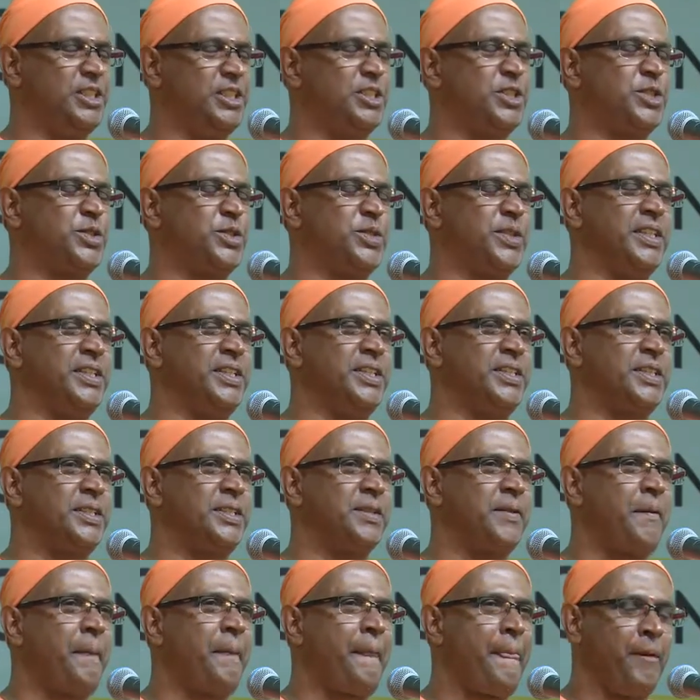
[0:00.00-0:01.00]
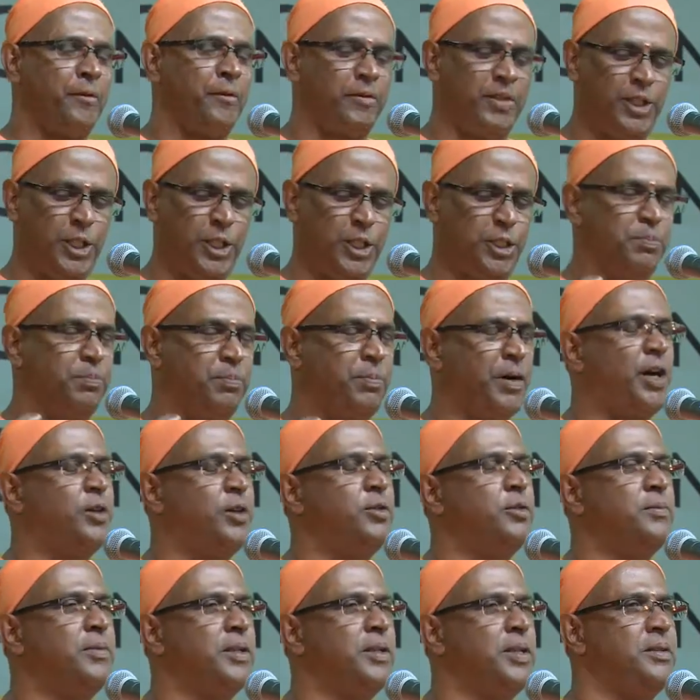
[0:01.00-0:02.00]
strength. One is
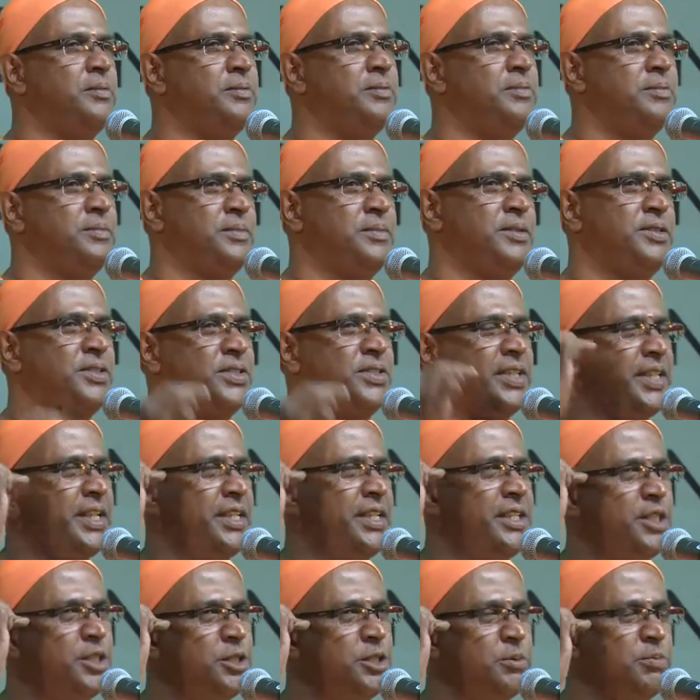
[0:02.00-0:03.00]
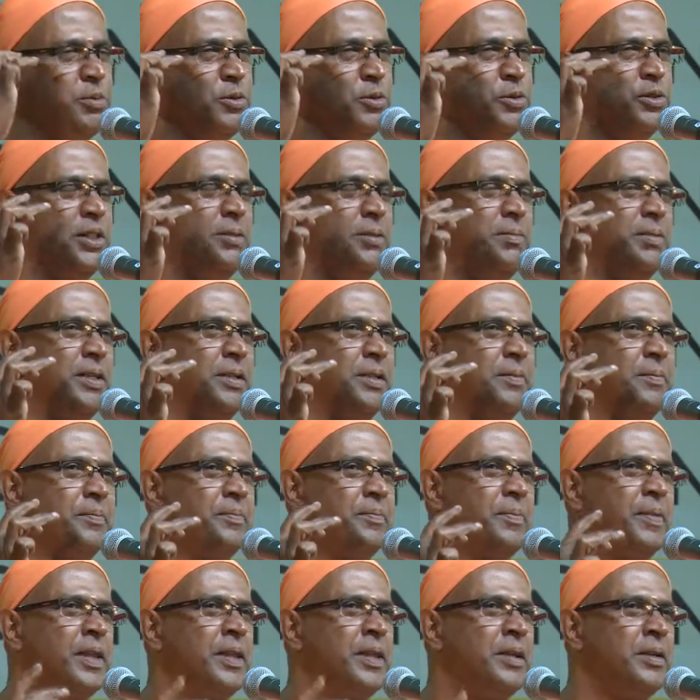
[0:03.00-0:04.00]
Bahubalam, second is Buddhibalam.
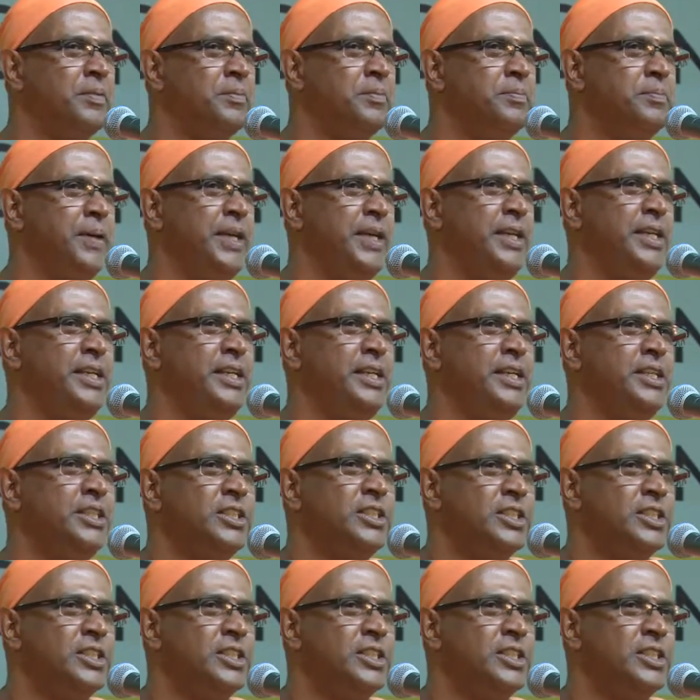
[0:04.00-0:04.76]
By